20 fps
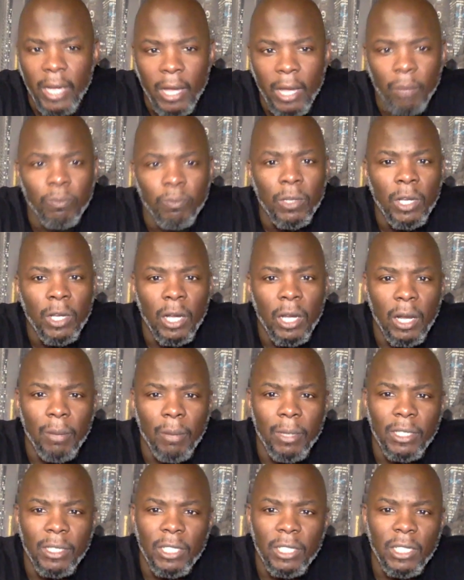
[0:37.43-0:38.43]
out,
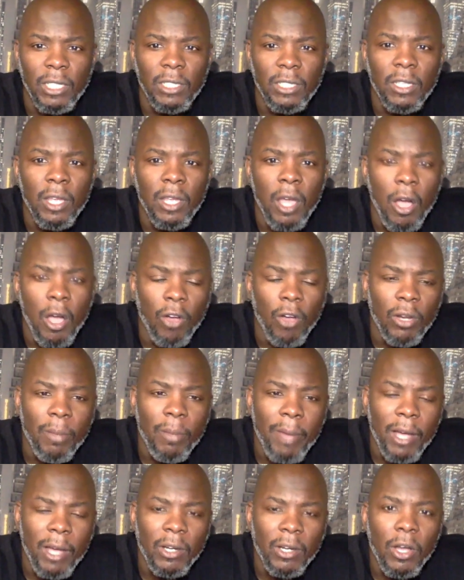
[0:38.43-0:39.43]
and she's all
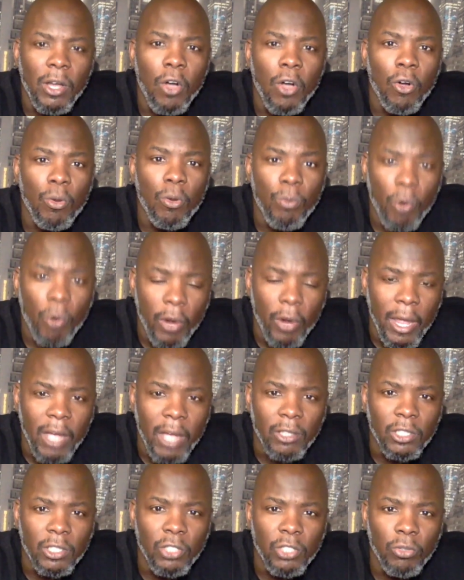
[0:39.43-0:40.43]
about home
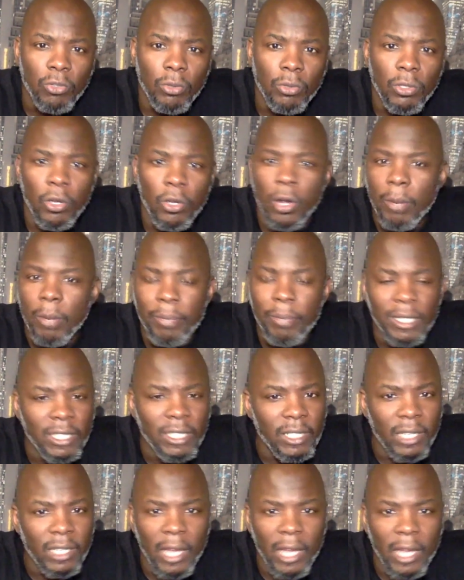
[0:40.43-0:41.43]
workouts due to her
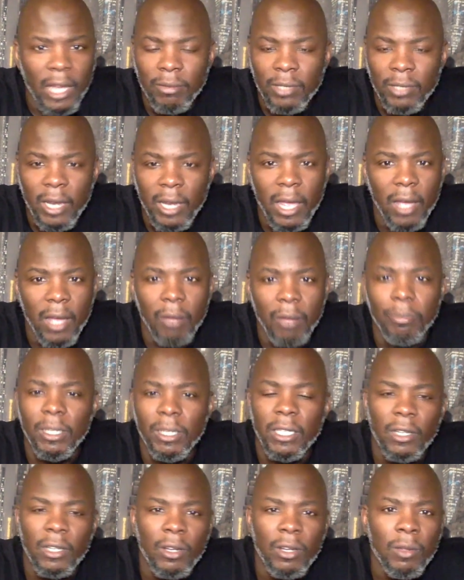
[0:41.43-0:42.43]
busy lifestyle,
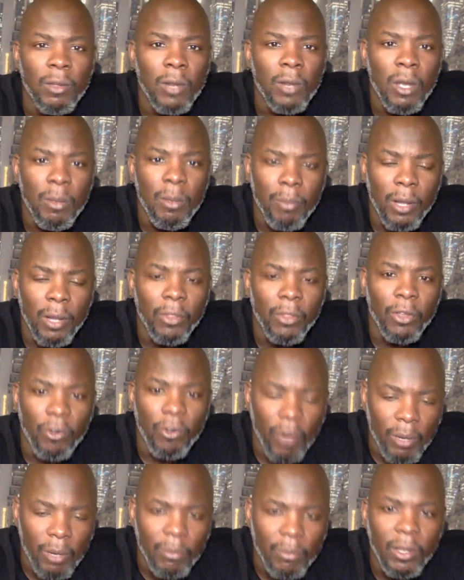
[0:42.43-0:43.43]
being a mother,
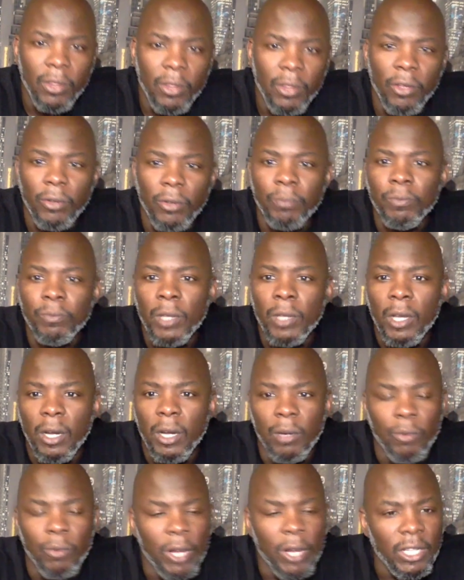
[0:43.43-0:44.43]
grandmother,
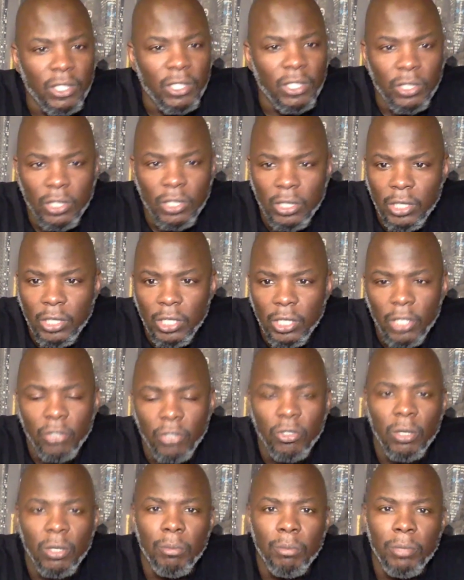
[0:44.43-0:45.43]
raising
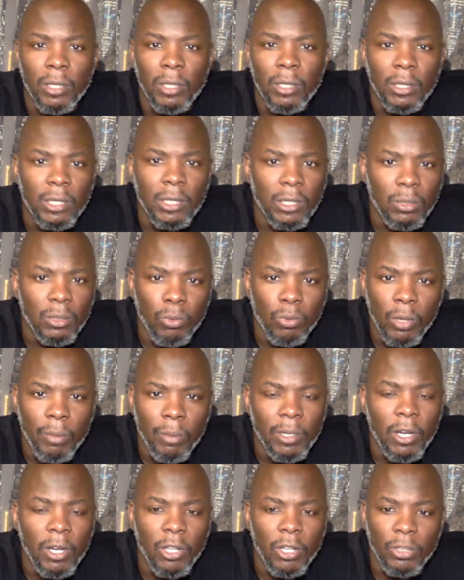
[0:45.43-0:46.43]
children,
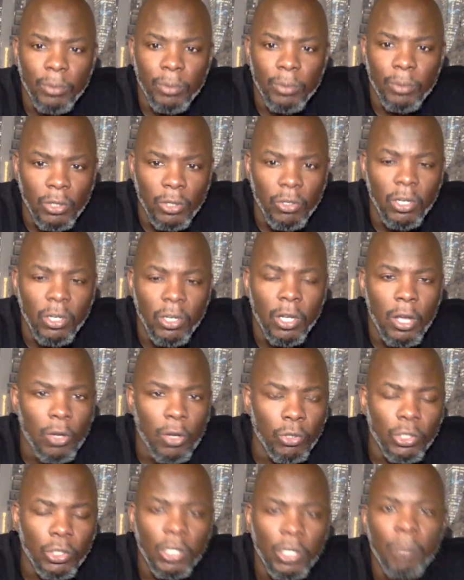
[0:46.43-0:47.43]
businesswoman, entrepreneur,
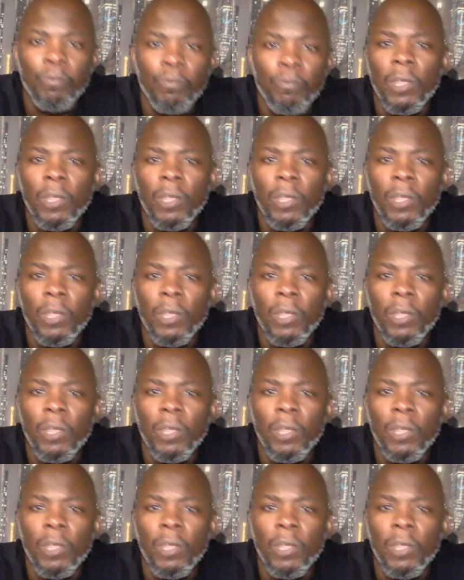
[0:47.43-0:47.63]
coach.